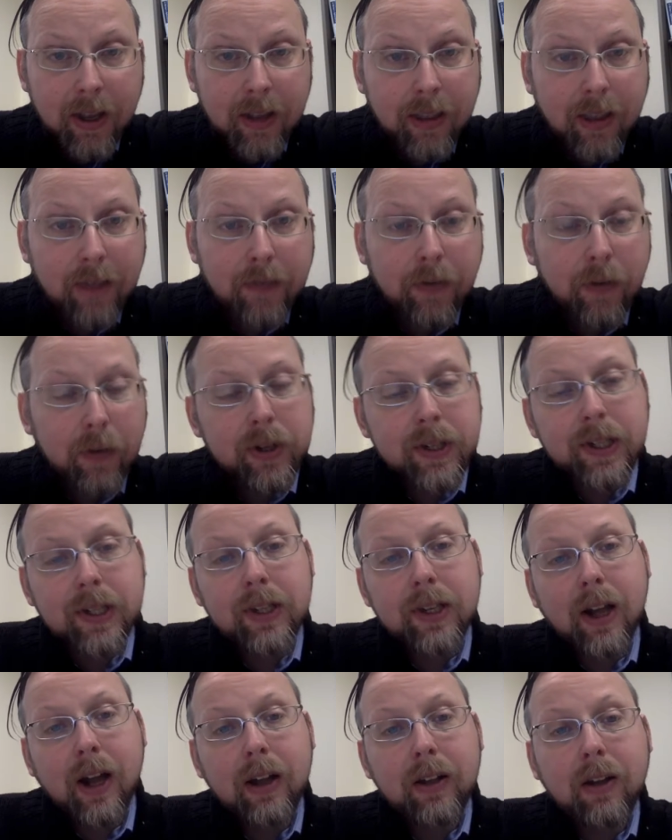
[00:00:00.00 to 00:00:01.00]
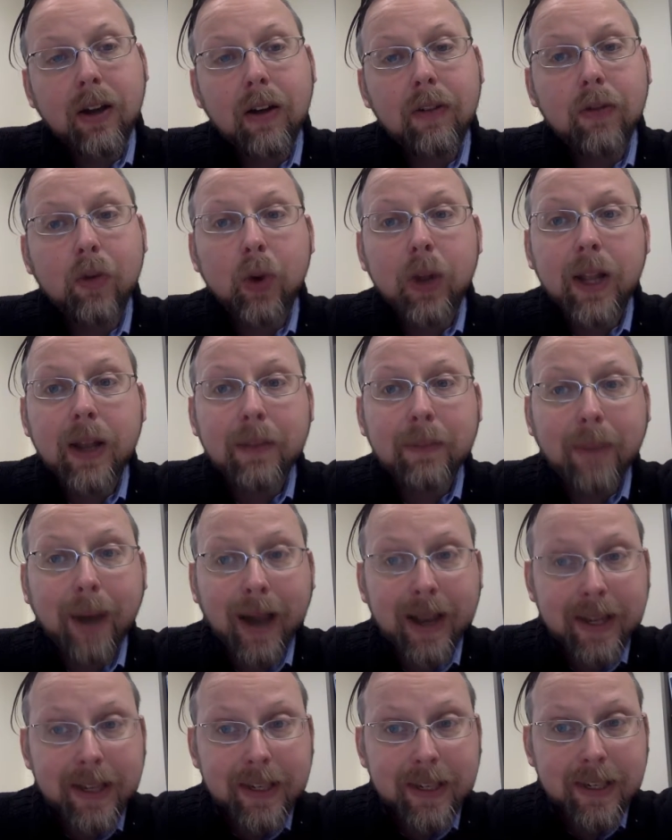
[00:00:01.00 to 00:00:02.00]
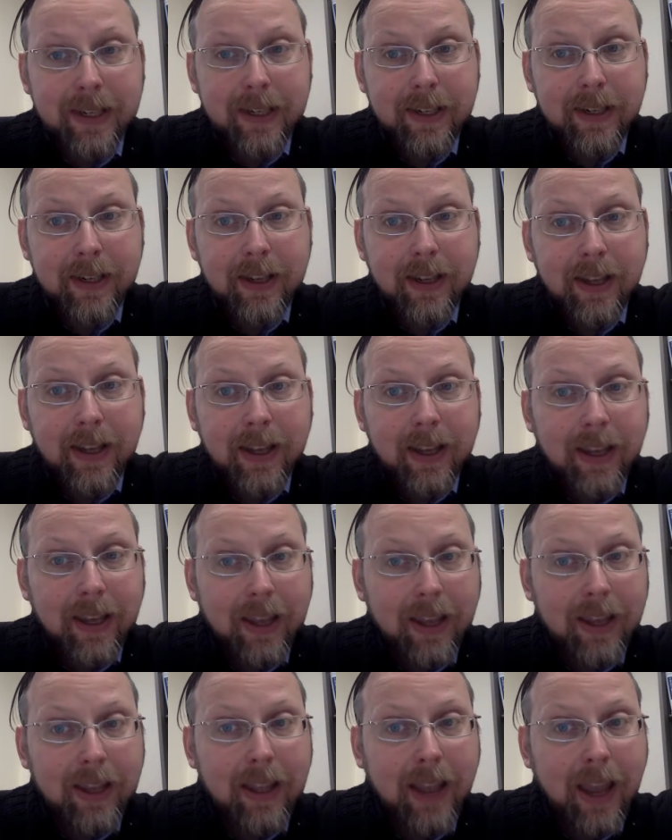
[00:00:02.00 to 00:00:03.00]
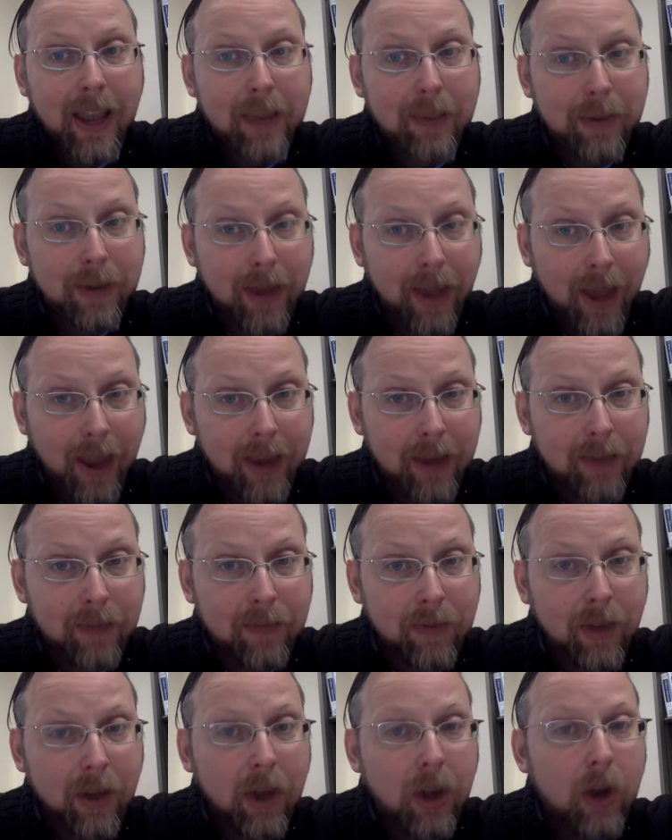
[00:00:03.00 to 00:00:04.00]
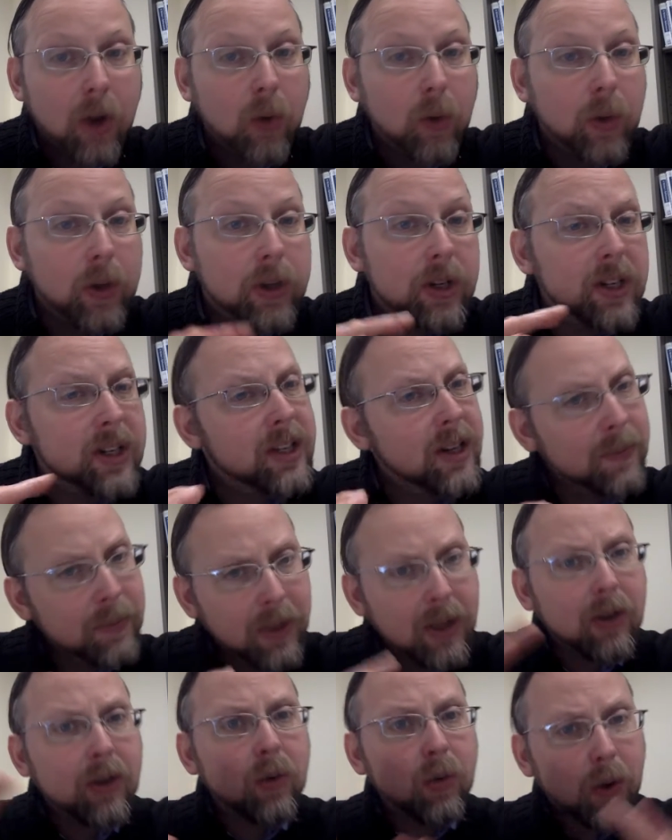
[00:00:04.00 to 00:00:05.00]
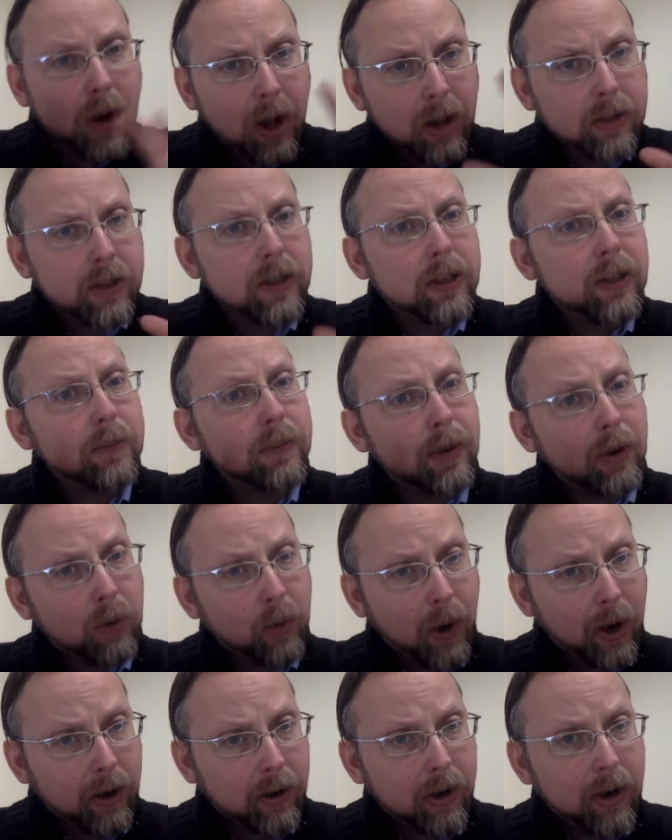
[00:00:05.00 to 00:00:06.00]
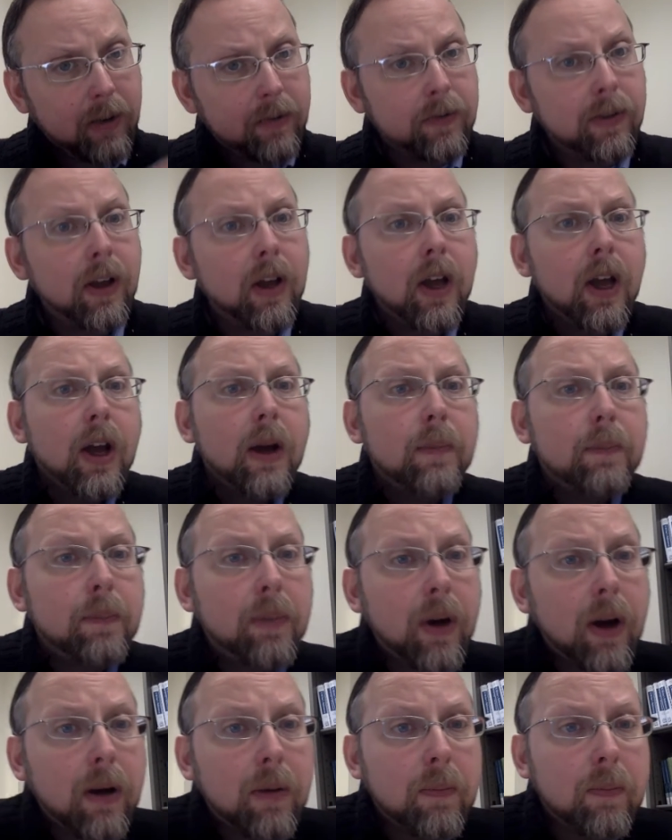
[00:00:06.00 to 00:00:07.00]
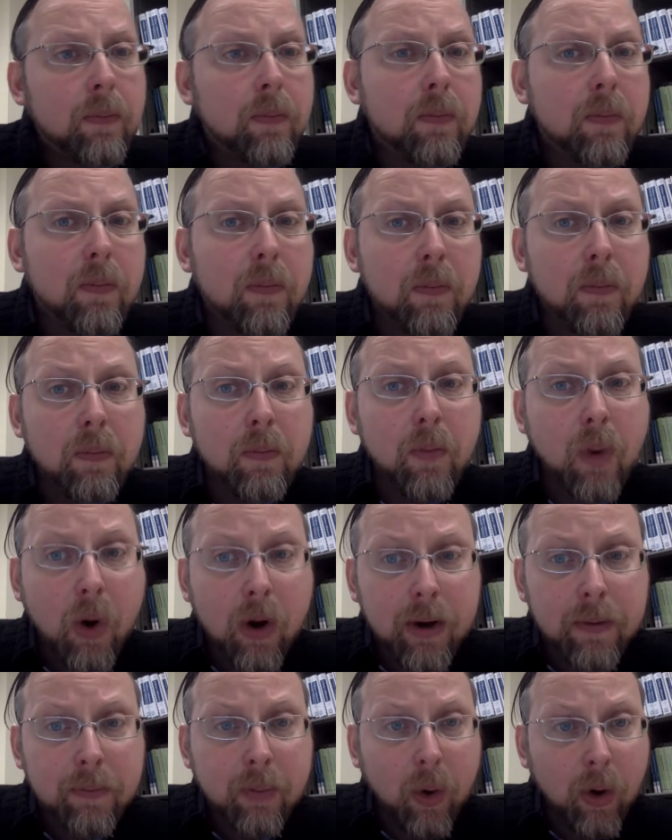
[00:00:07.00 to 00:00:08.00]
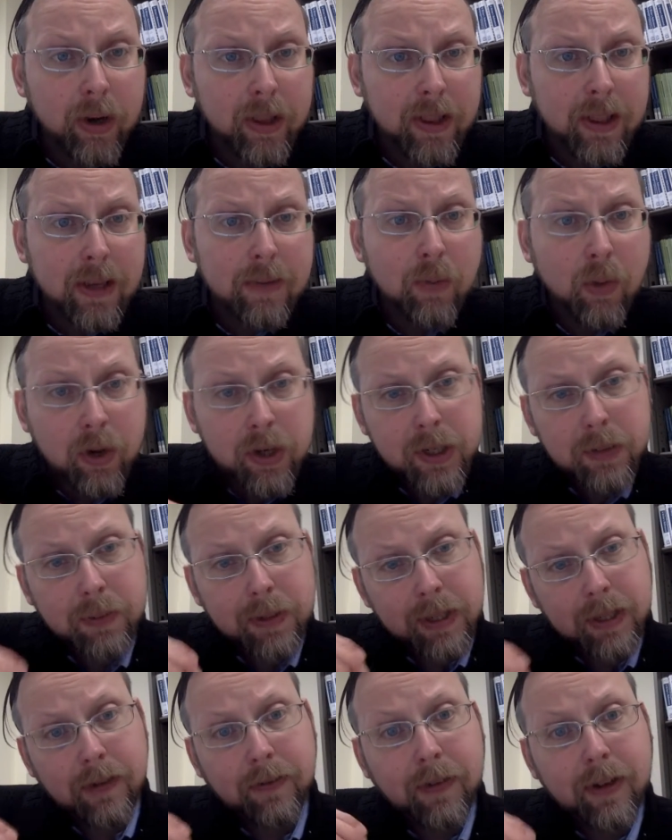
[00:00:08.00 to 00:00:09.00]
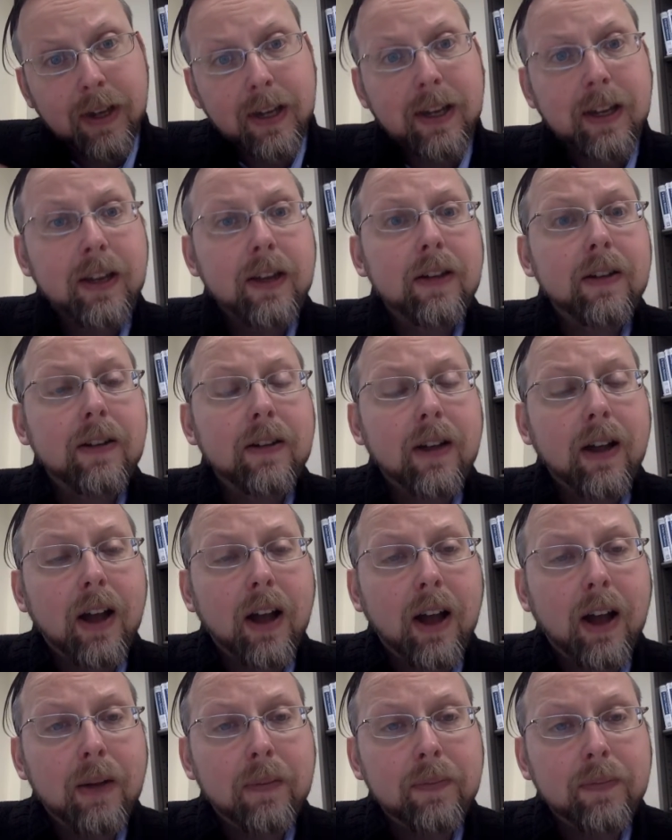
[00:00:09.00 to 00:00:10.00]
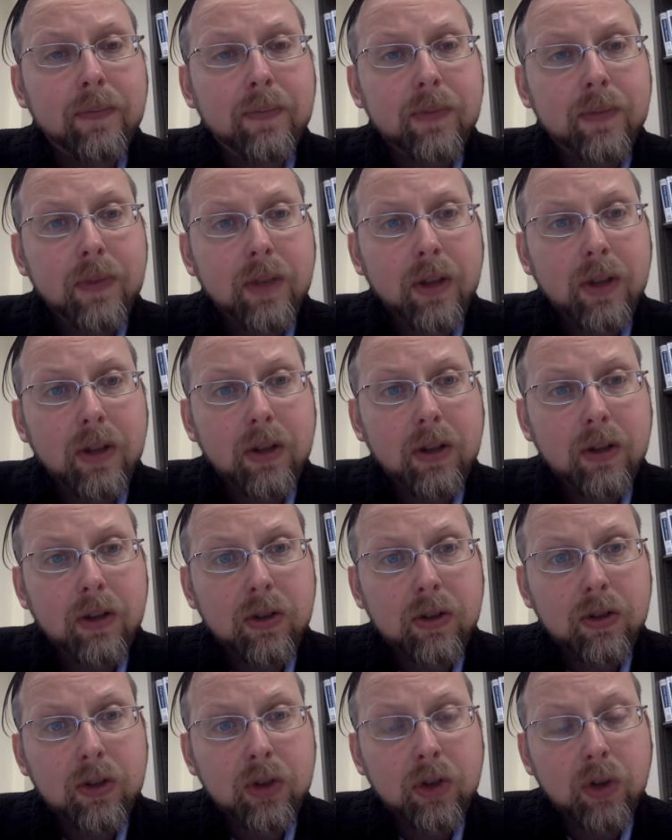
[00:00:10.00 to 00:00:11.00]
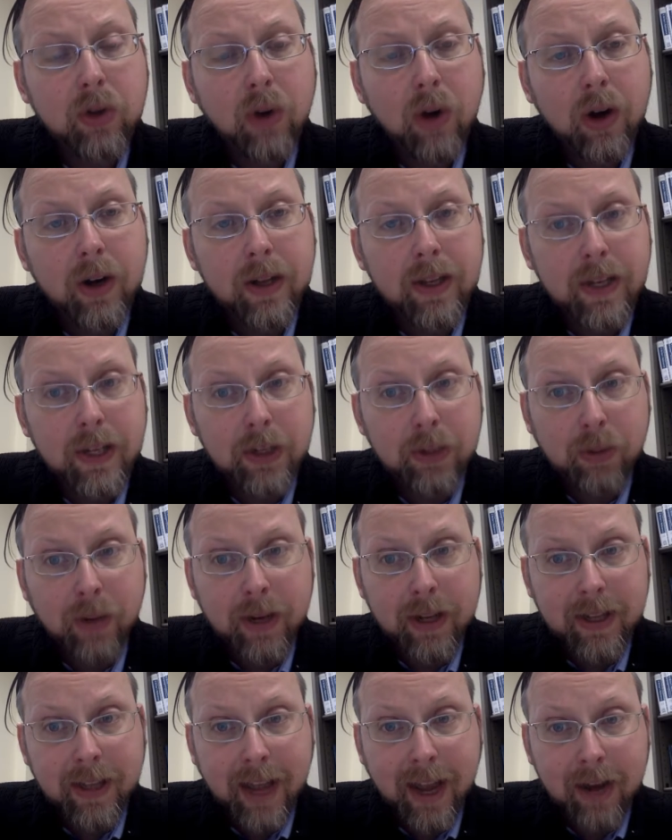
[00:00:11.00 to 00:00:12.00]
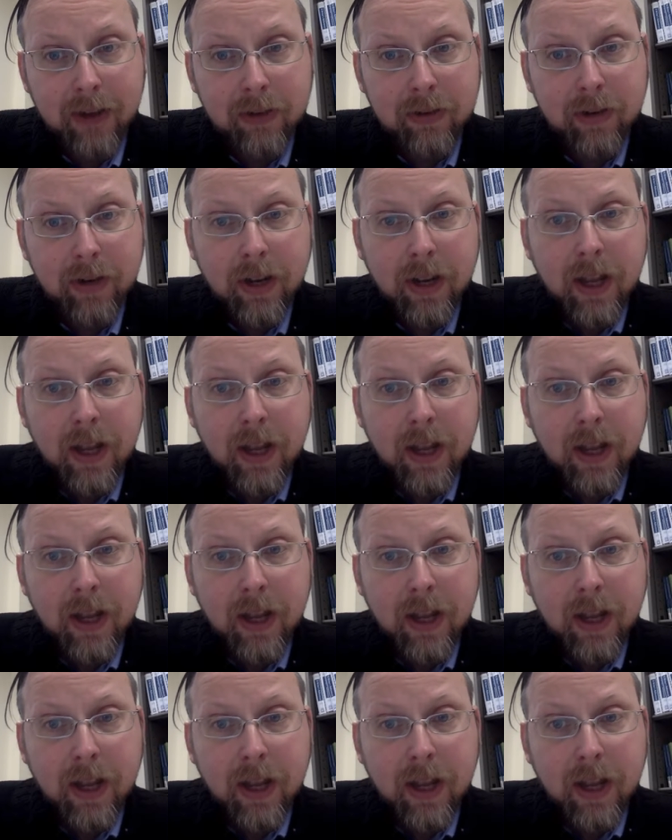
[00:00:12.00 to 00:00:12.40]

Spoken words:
that focuses on avoiding bias in APA, which is something we all need to be aware of, but more importantly, more specific to our needs right now.